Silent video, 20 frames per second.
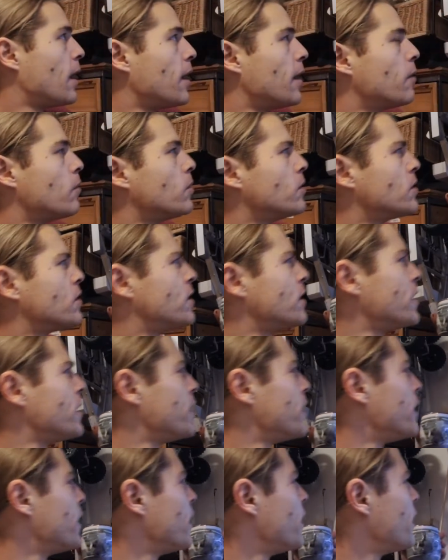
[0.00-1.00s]
it was
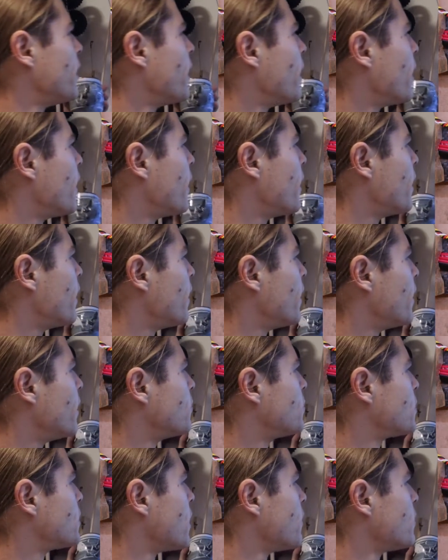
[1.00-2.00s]
the
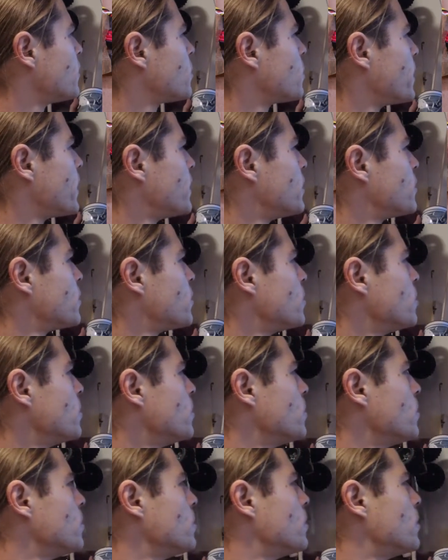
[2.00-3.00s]

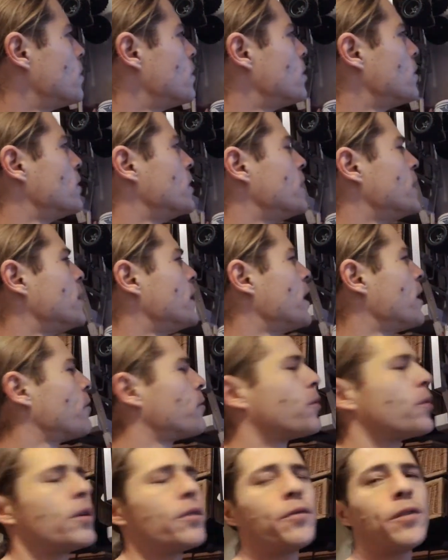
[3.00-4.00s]
F722 or the
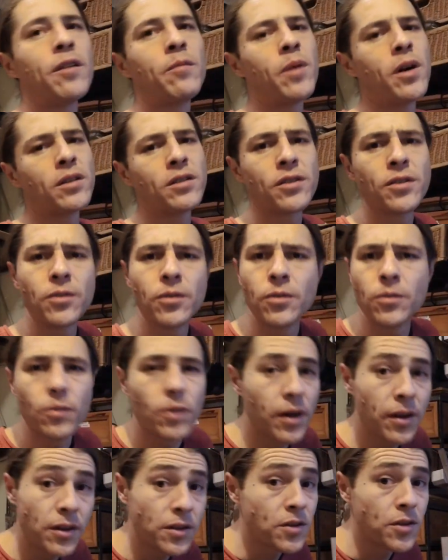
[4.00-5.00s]
F405 Mark II,
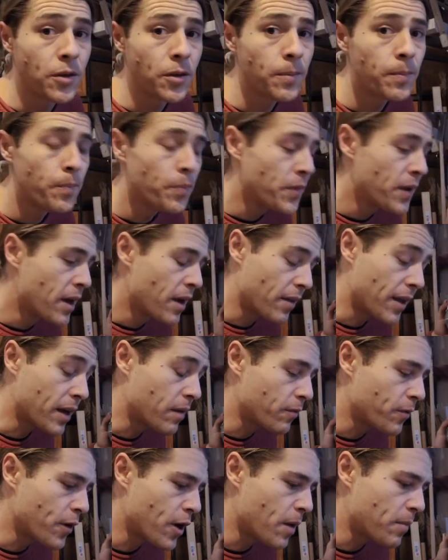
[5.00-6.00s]
one of the two. And they
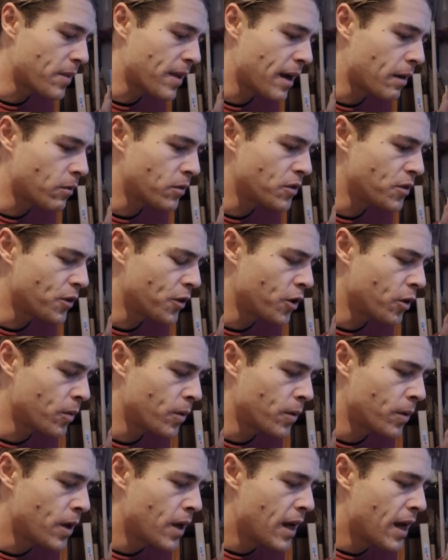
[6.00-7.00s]
confirmed that was
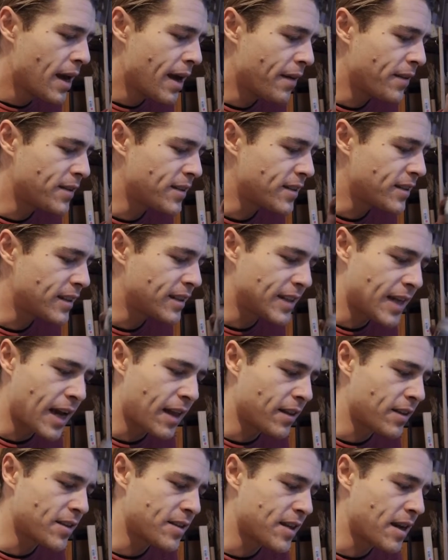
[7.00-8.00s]
normal, and this is
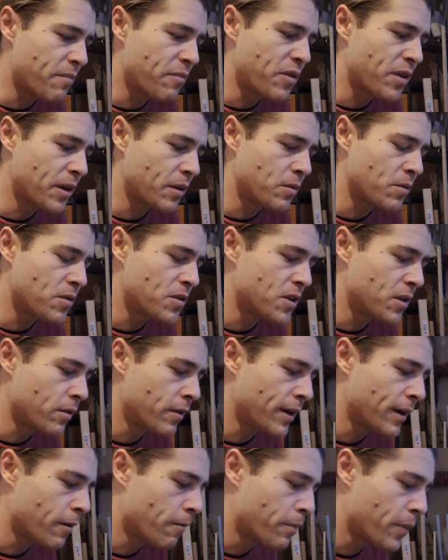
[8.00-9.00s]
exactly the same thing it was
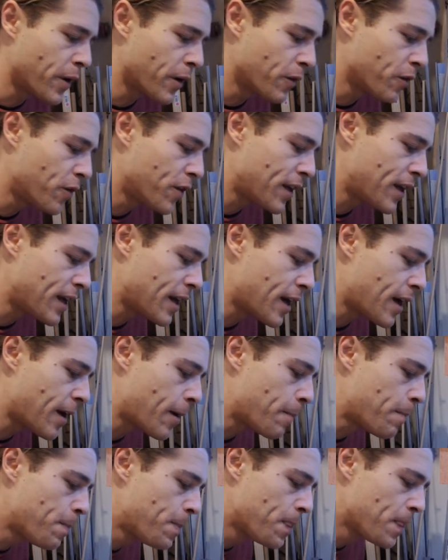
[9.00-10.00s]
doing on both
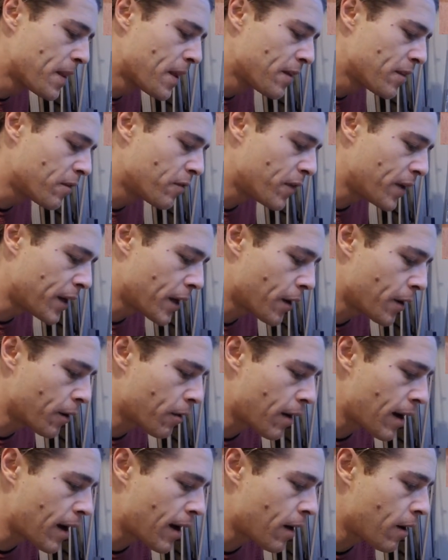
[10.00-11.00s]
the video
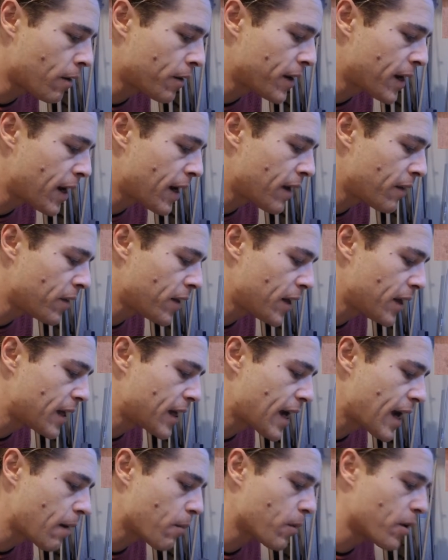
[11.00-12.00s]
ground and the
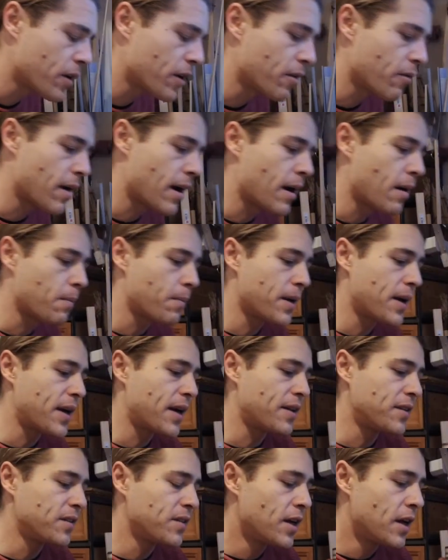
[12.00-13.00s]
camera to ground
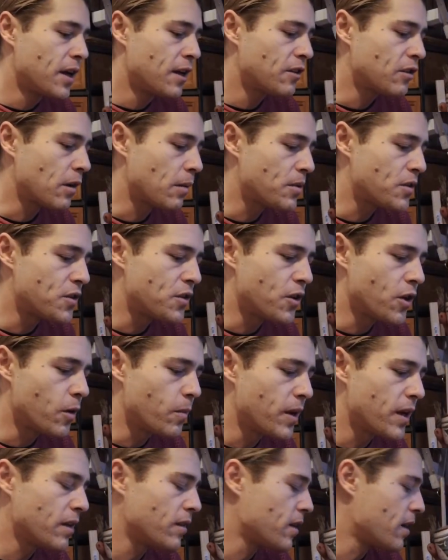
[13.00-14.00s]
pads. So I'm
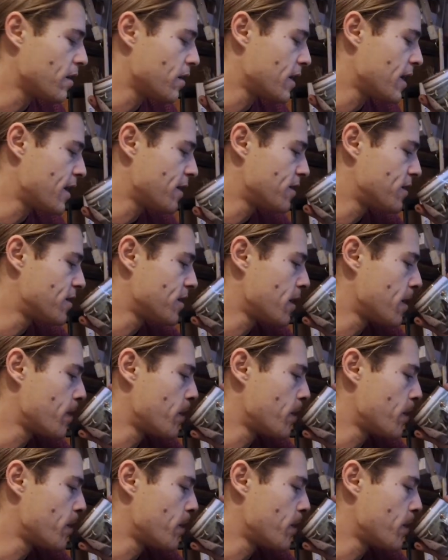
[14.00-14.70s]
assuming that that's